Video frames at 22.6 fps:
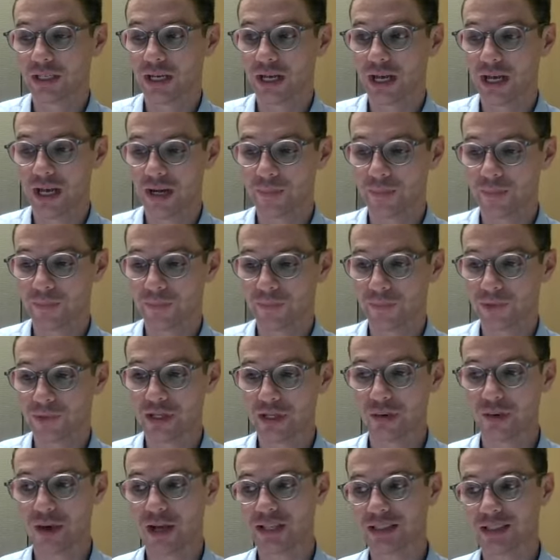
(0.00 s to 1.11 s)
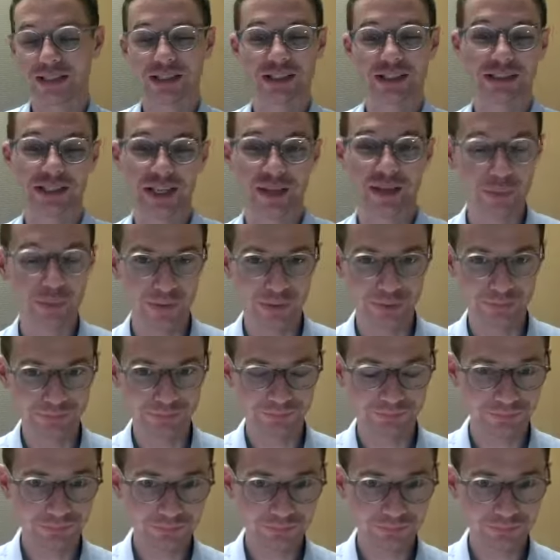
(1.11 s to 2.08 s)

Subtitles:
As an example,